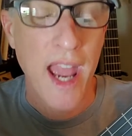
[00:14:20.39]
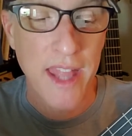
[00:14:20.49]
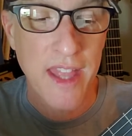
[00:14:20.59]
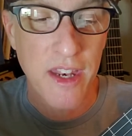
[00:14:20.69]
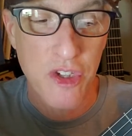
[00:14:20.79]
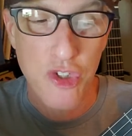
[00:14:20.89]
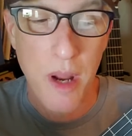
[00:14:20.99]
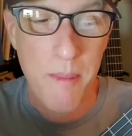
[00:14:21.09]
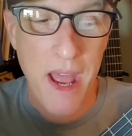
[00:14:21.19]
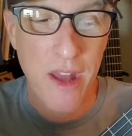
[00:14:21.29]
and then the
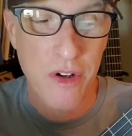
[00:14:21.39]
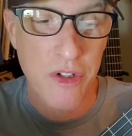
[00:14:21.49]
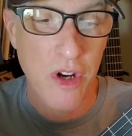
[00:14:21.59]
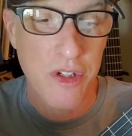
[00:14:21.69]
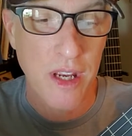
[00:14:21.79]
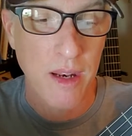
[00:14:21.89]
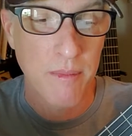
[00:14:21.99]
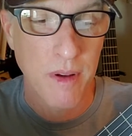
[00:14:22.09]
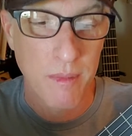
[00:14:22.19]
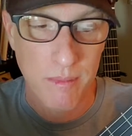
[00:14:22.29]
strum pattern starts
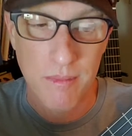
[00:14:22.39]
again.